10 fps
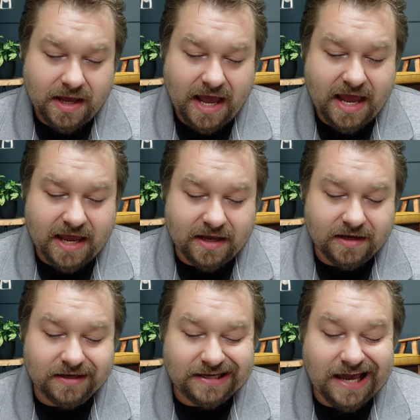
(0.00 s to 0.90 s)

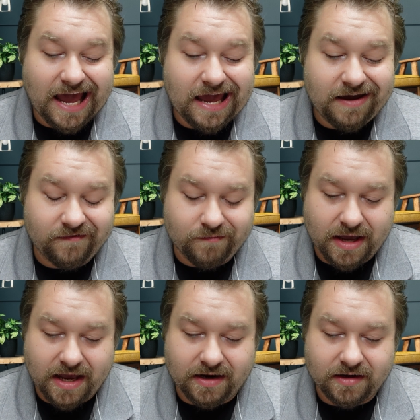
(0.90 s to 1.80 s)
Hey,
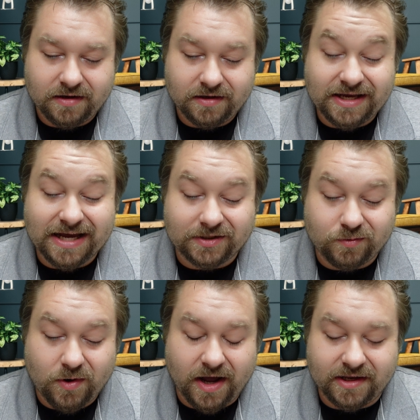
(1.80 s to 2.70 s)
caveman,
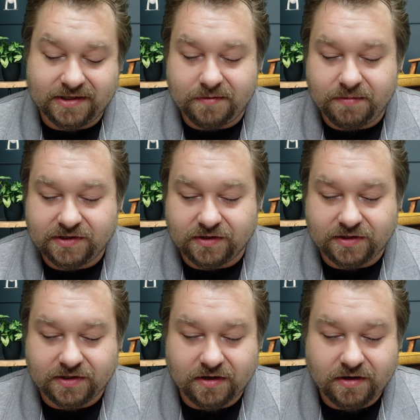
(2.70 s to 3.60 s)
guess what? said Mr.
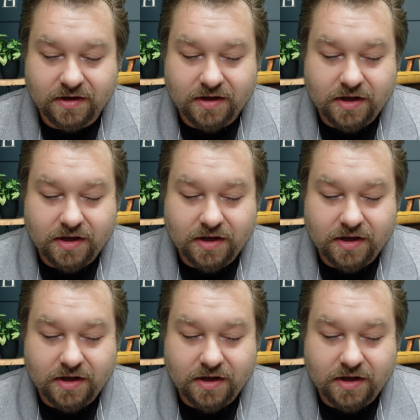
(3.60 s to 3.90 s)
Sir.